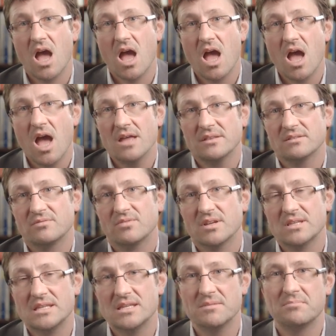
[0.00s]
and where
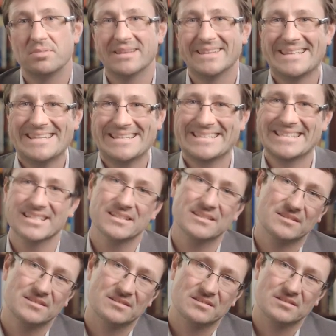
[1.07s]
he
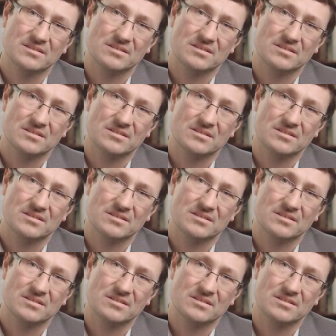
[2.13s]
places